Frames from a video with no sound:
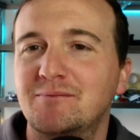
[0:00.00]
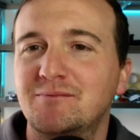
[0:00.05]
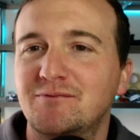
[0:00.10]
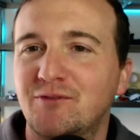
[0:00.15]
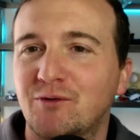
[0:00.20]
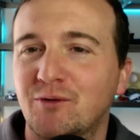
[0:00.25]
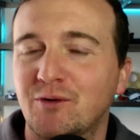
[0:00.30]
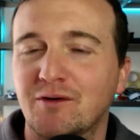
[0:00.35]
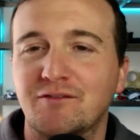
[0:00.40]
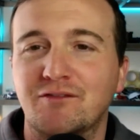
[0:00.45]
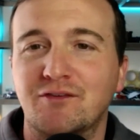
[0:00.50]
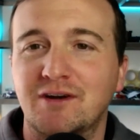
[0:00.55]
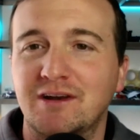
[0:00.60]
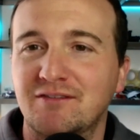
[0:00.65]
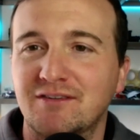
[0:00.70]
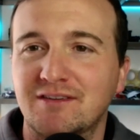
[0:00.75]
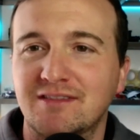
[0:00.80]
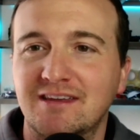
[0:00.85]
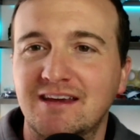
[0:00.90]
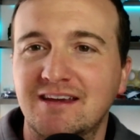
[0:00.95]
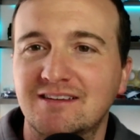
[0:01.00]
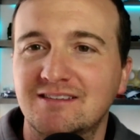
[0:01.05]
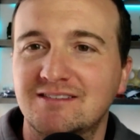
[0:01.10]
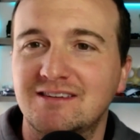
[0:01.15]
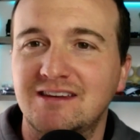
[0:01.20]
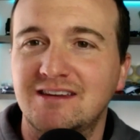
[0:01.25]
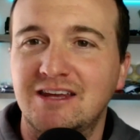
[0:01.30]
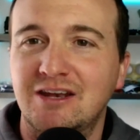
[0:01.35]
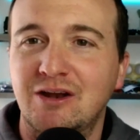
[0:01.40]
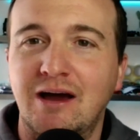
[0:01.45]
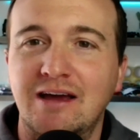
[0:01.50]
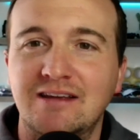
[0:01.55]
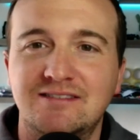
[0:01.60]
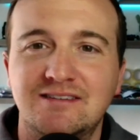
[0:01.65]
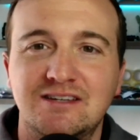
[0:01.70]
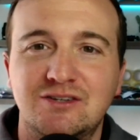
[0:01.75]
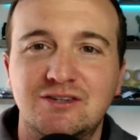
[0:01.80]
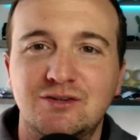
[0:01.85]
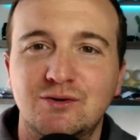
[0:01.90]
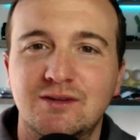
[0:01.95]
for different things.
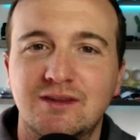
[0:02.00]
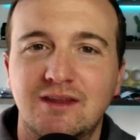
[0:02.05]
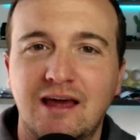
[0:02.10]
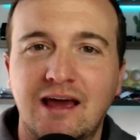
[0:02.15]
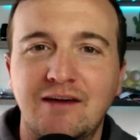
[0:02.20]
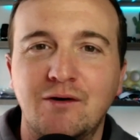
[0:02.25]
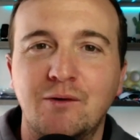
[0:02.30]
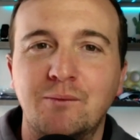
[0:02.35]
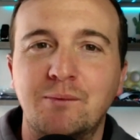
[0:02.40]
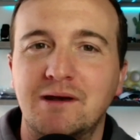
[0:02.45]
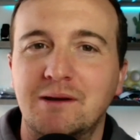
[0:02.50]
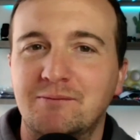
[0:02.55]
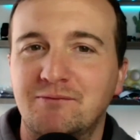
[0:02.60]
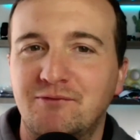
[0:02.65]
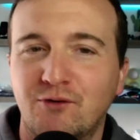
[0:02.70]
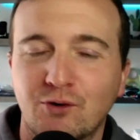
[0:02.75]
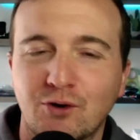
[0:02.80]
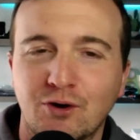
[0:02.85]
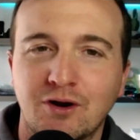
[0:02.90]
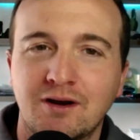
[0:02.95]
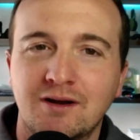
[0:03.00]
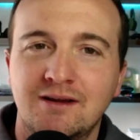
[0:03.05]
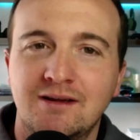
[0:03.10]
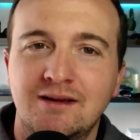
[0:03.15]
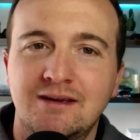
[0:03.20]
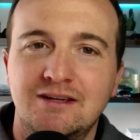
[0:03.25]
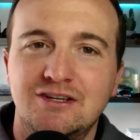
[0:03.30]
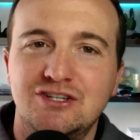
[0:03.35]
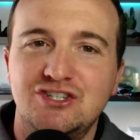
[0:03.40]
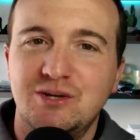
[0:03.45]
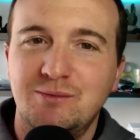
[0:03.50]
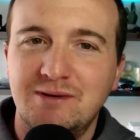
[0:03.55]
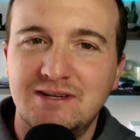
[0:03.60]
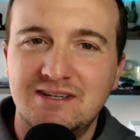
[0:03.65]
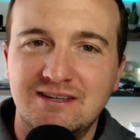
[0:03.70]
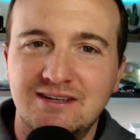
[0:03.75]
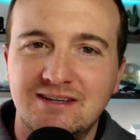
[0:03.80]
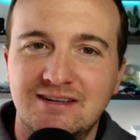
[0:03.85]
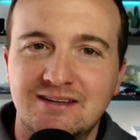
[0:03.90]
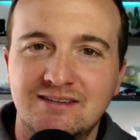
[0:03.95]
I opened up 4
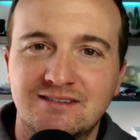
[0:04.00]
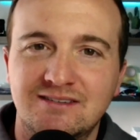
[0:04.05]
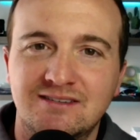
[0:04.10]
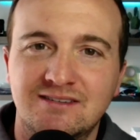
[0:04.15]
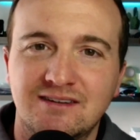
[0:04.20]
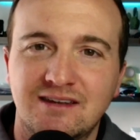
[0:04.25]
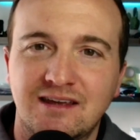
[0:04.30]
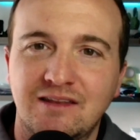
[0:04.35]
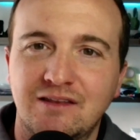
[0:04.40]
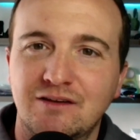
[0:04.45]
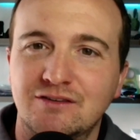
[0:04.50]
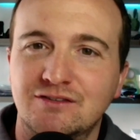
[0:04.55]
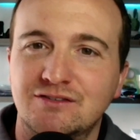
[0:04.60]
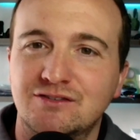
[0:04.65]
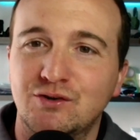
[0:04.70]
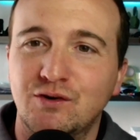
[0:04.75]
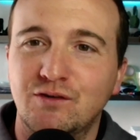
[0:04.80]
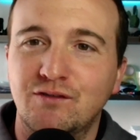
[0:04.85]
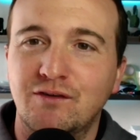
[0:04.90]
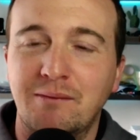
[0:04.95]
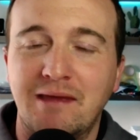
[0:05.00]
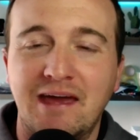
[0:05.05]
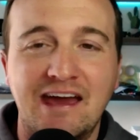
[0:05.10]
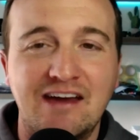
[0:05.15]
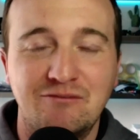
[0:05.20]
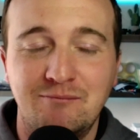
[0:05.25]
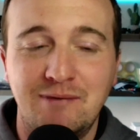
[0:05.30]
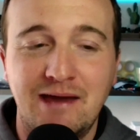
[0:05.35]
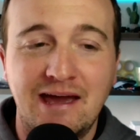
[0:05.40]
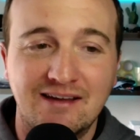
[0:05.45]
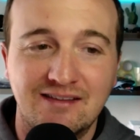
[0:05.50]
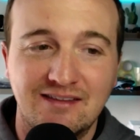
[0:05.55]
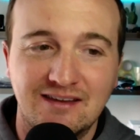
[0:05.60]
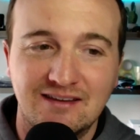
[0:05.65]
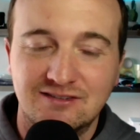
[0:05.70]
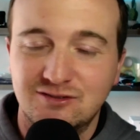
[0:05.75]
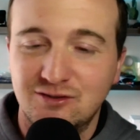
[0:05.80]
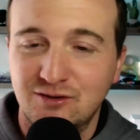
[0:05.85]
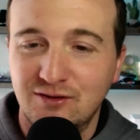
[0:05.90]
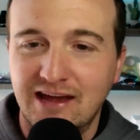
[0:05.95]
GPTs, and there's 2 of them that have
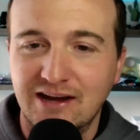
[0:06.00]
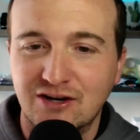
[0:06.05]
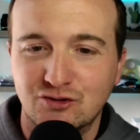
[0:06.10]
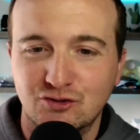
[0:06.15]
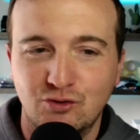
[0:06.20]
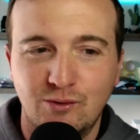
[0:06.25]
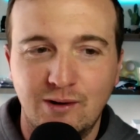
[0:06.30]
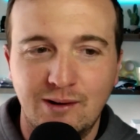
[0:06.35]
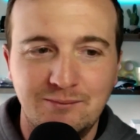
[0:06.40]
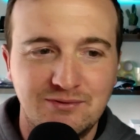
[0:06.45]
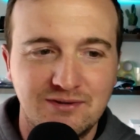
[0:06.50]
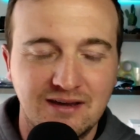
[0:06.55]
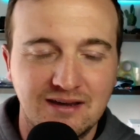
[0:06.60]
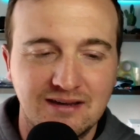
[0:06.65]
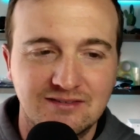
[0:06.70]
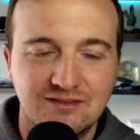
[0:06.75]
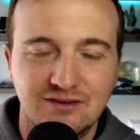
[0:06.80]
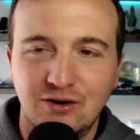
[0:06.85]
backlinks to the actual website.